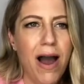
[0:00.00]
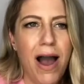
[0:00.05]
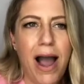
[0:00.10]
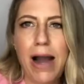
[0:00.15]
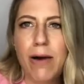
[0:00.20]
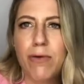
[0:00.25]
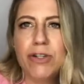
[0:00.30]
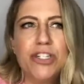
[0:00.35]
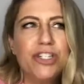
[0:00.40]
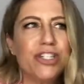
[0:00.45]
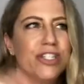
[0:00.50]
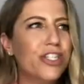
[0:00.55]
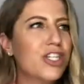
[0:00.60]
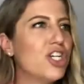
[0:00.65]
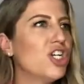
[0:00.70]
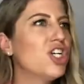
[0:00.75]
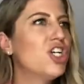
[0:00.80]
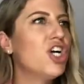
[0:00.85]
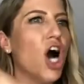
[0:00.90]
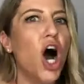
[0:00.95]
I was just
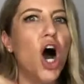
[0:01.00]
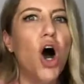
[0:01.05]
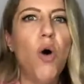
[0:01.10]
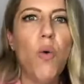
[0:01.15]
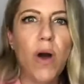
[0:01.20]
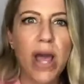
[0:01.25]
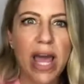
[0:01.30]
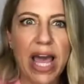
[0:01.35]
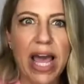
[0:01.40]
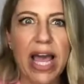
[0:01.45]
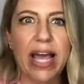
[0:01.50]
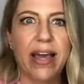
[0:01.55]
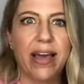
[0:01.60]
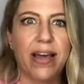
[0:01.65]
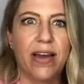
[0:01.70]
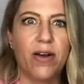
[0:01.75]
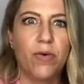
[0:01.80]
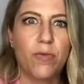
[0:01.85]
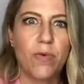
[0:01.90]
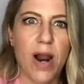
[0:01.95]
going,
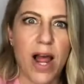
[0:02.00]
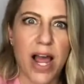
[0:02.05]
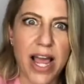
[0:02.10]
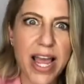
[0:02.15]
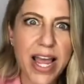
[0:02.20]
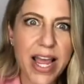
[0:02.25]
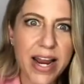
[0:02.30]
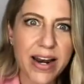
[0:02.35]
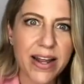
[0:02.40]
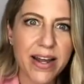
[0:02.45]
right?